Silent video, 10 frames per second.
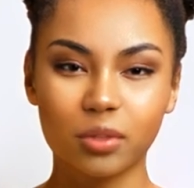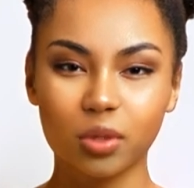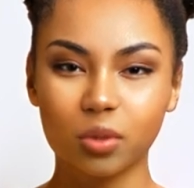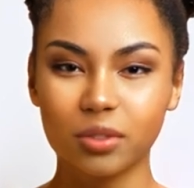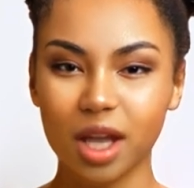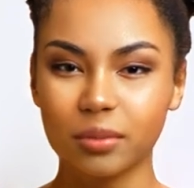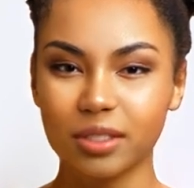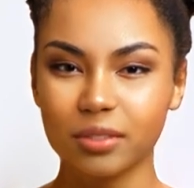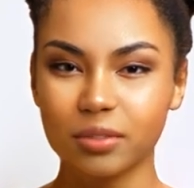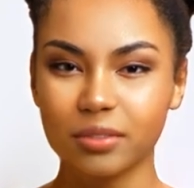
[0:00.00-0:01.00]

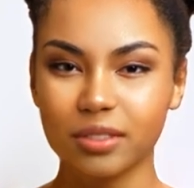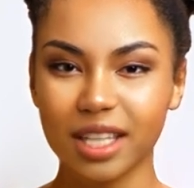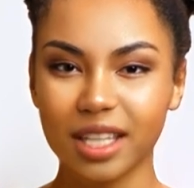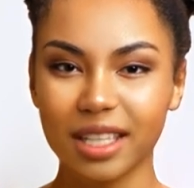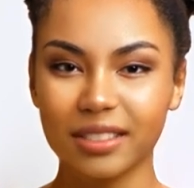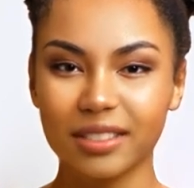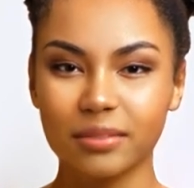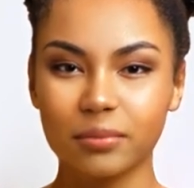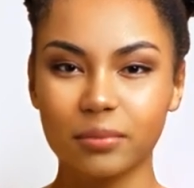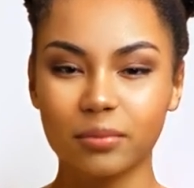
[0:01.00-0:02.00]
2015.
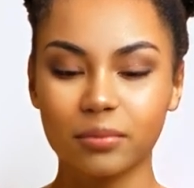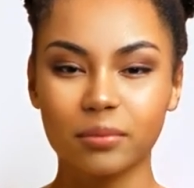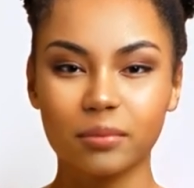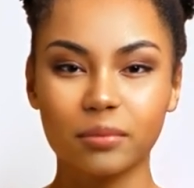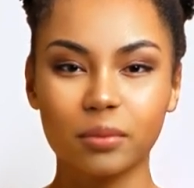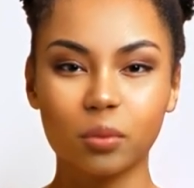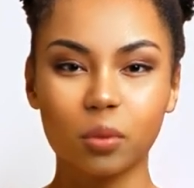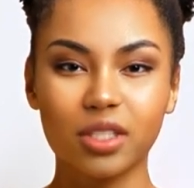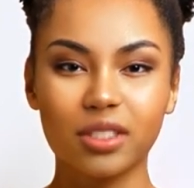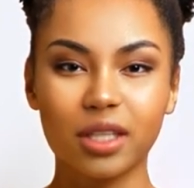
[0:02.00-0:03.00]

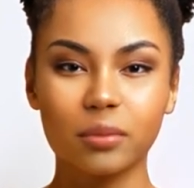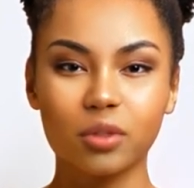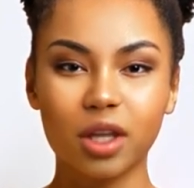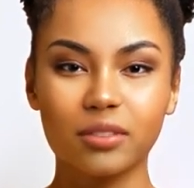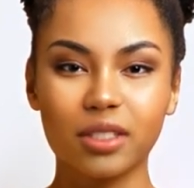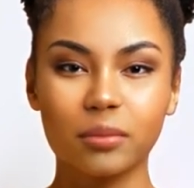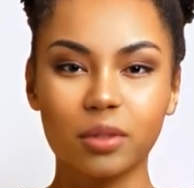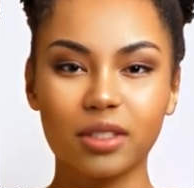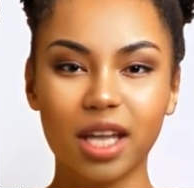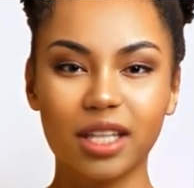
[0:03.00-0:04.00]
Which team drafted
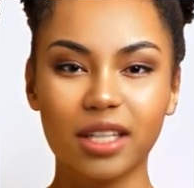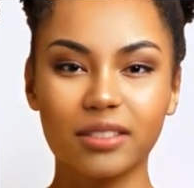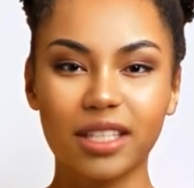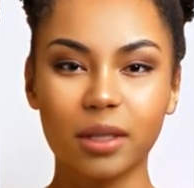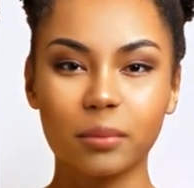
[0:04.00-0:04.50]
Mudiay in the